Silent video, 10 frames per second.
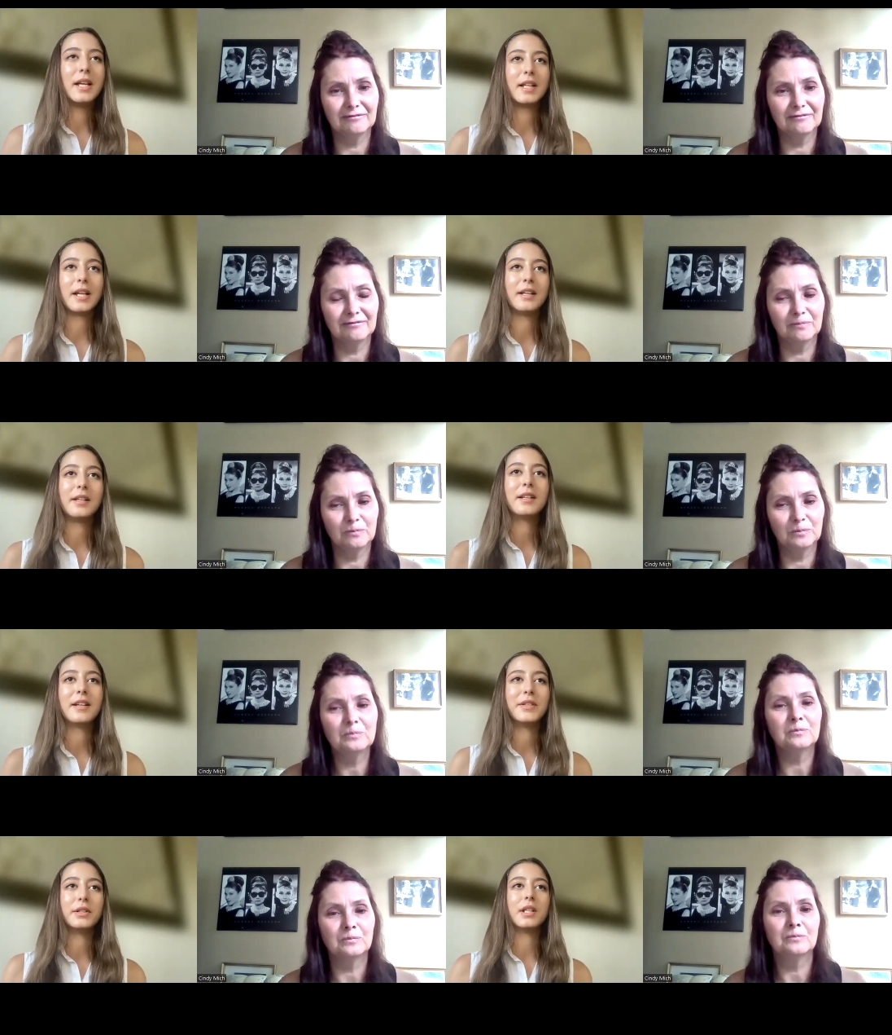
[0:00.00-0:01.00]
Speaker 1: And I, I felt
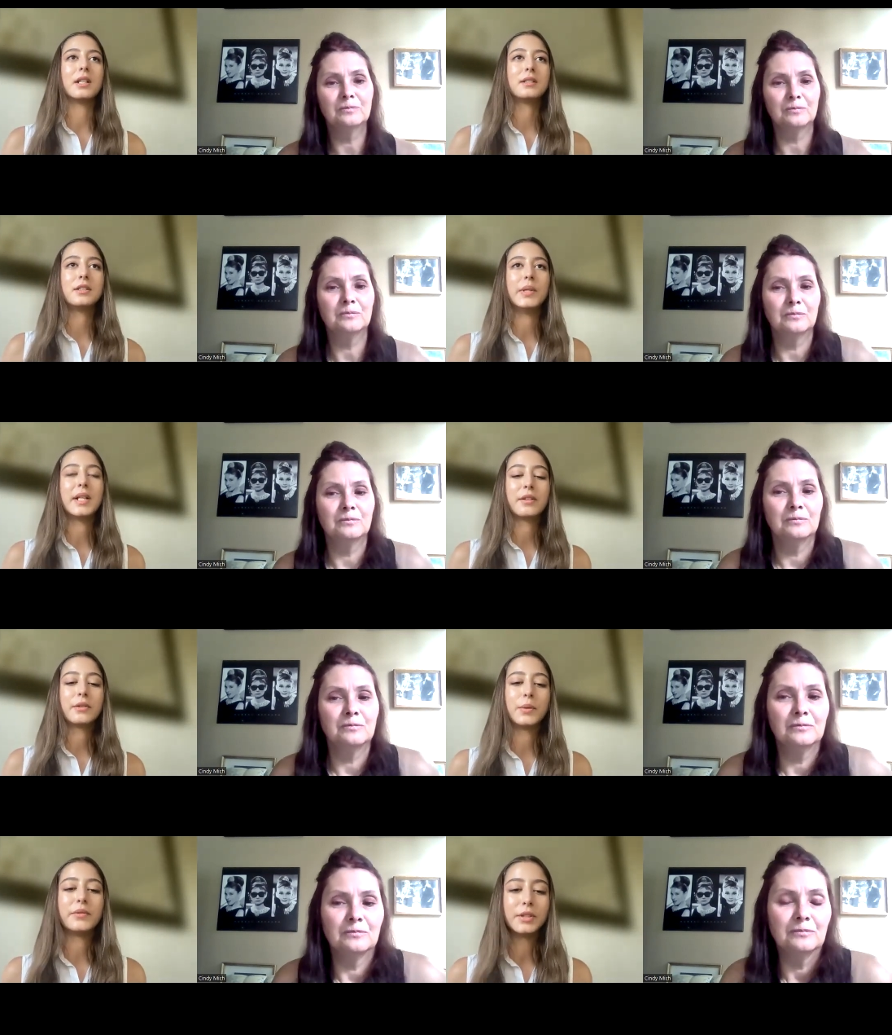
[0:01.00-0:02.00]
like doing that through a
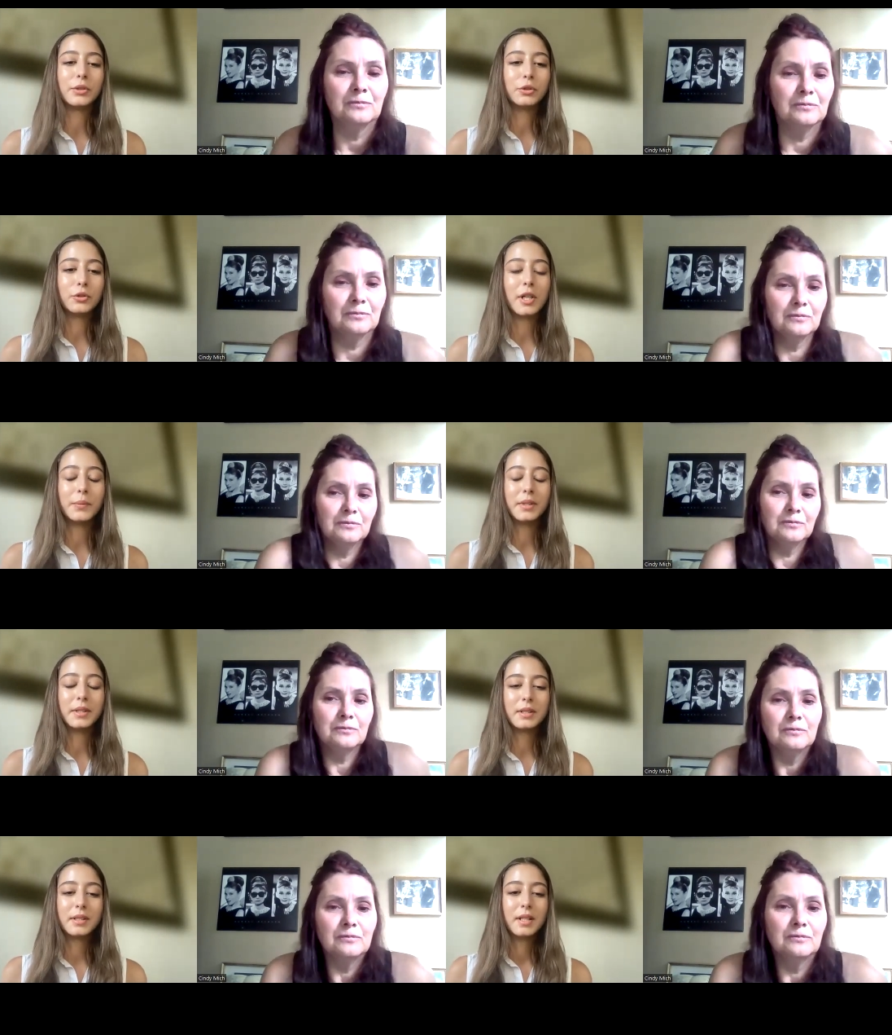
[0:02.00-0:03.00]
physical drug was,
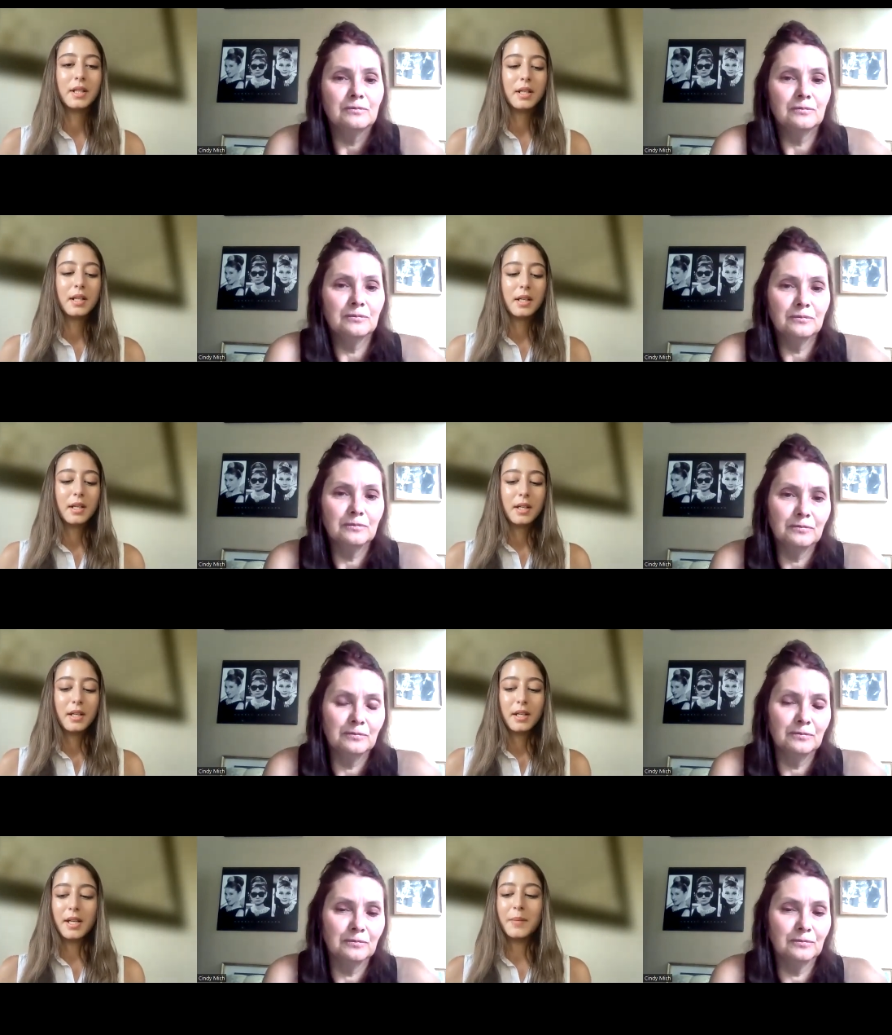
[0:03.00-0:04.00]

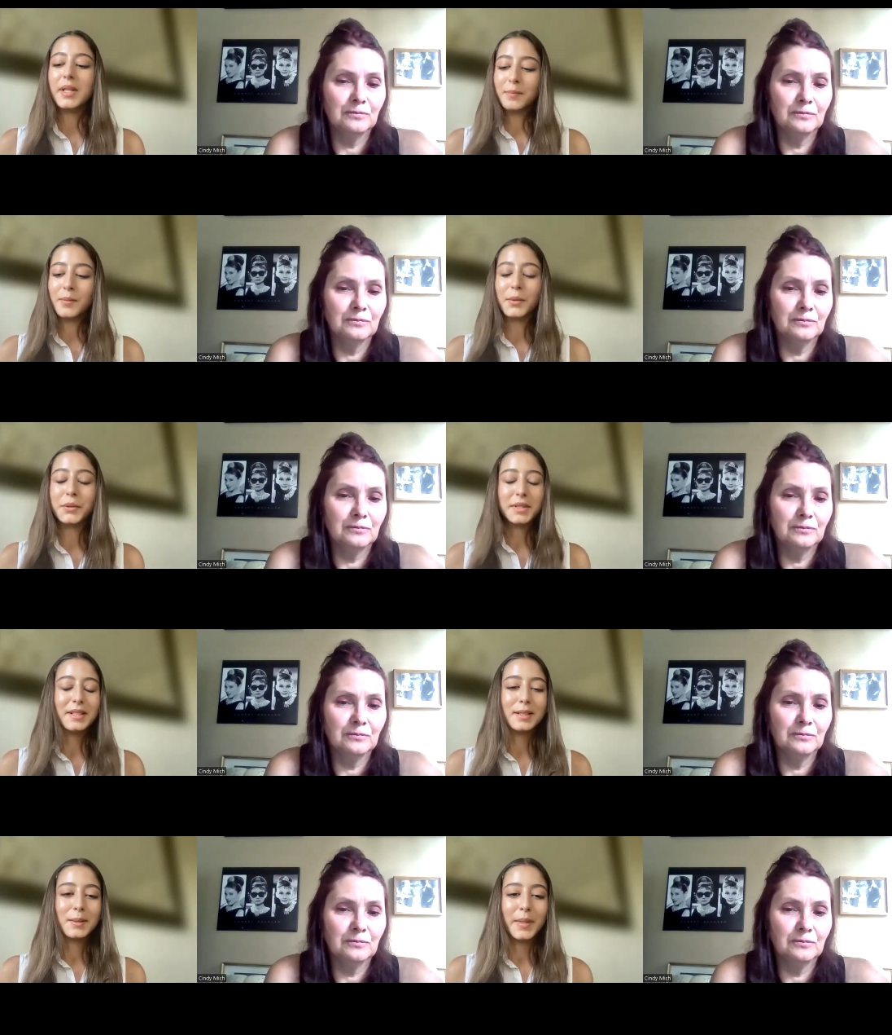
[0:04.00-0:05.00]
it made the most sense to
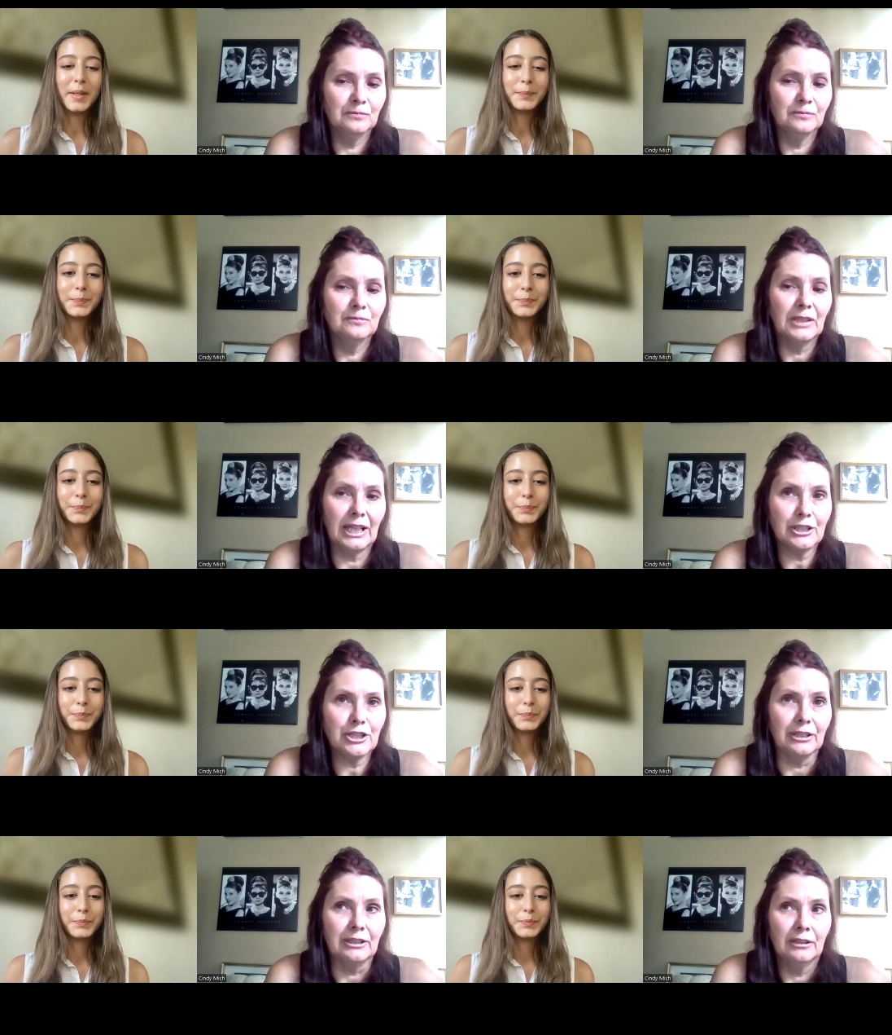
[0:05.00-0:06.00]
me.
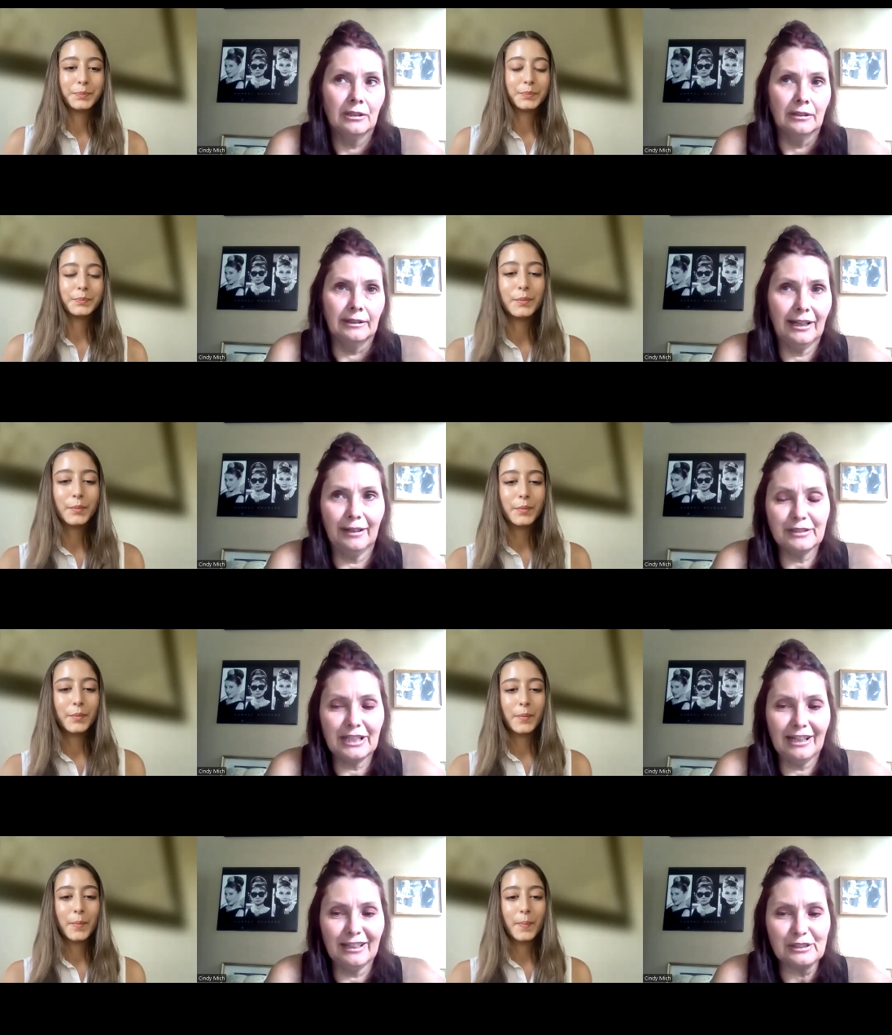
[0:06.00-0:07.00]
Speaker 2: Gotcha. I have
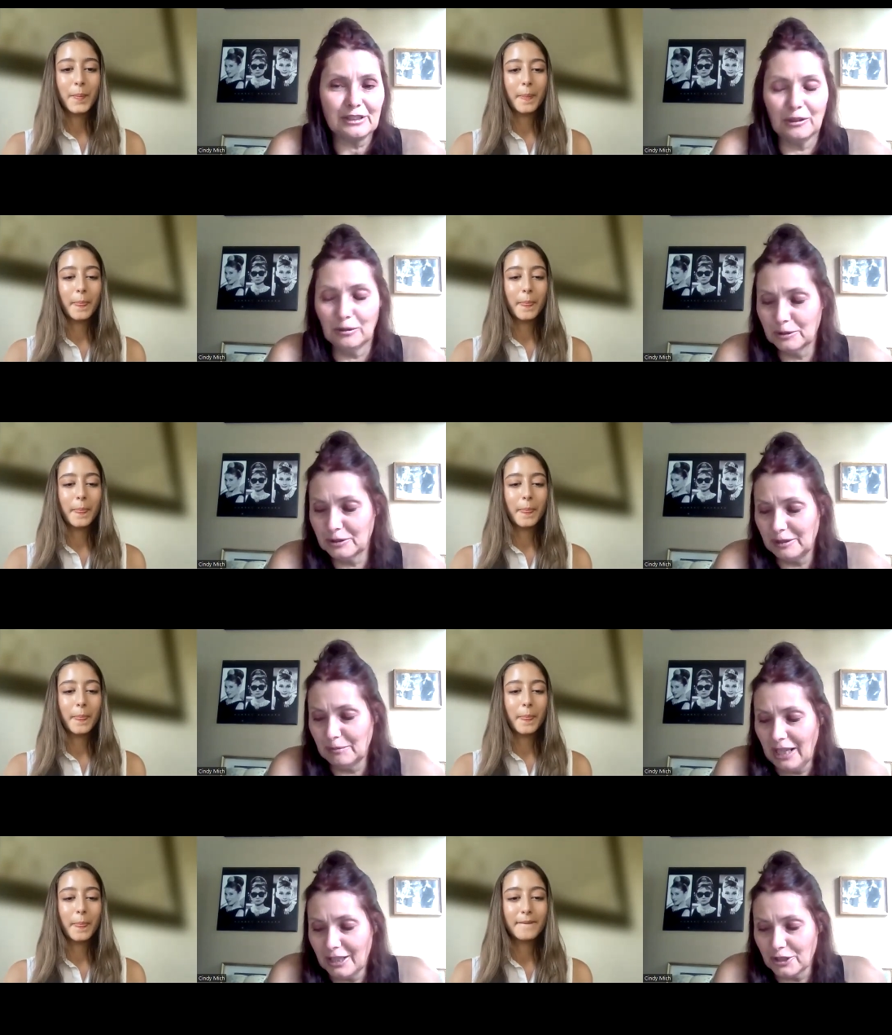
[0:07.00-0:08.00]
to ask, it almost seemed
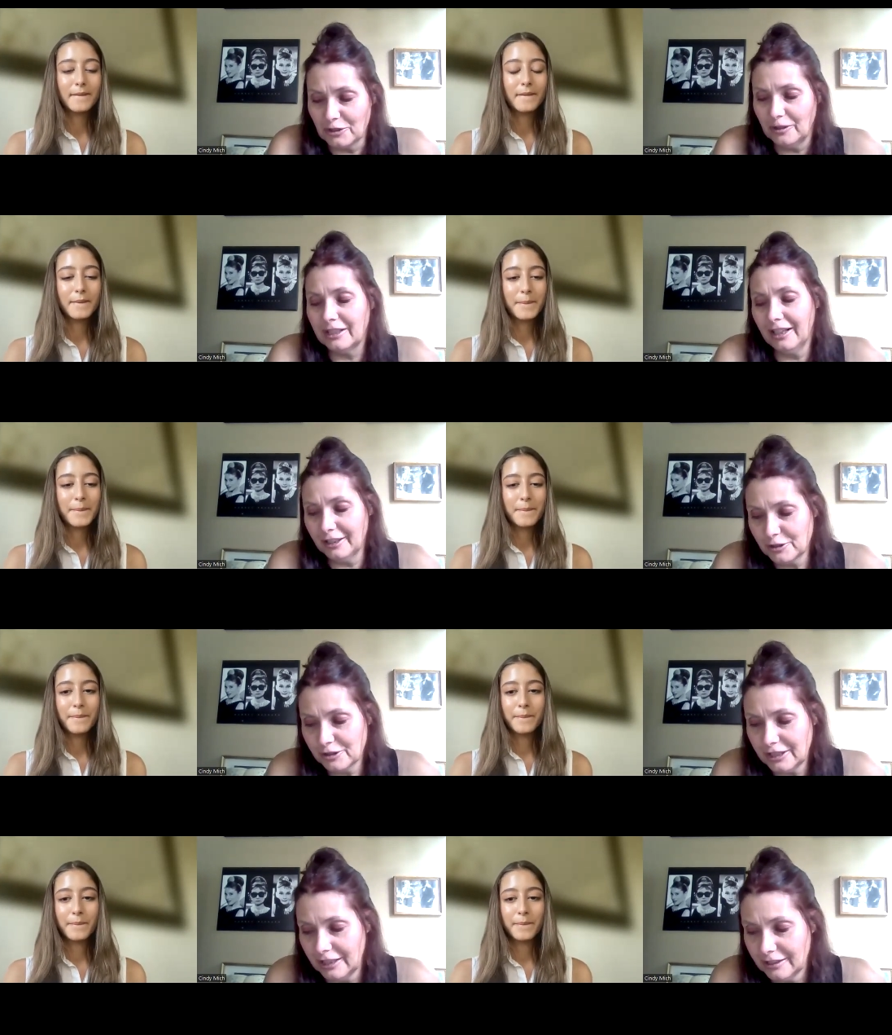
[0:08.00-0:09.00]
logical. And I
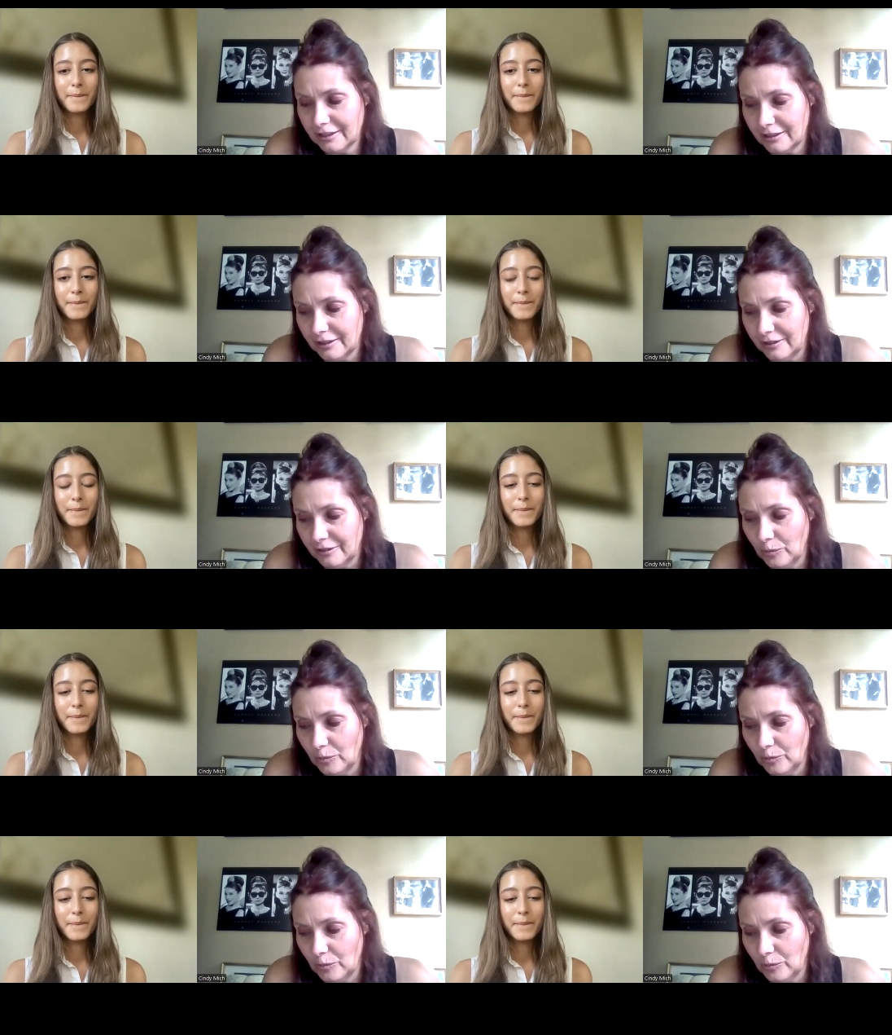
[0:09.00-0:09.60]
understand the,